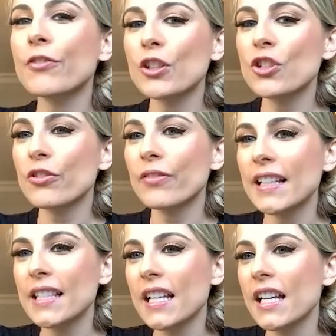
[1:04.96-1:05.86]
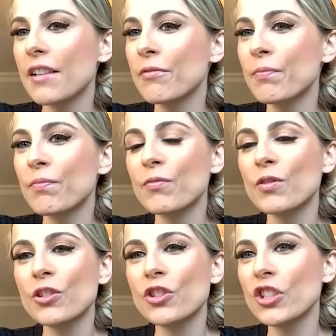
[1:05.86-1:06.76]
for Teresa,
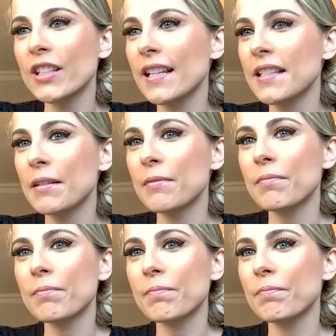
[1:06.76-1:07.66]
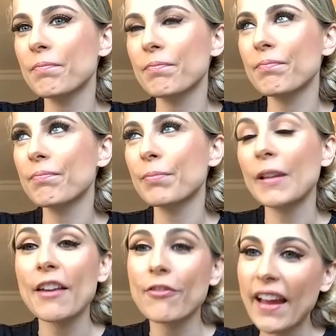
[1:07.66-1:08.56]
she doesn't
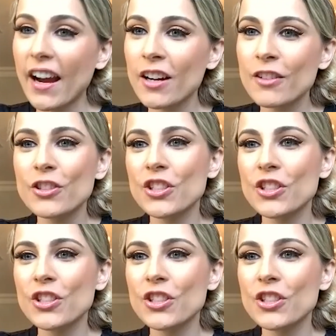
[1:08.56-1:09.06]
play fair.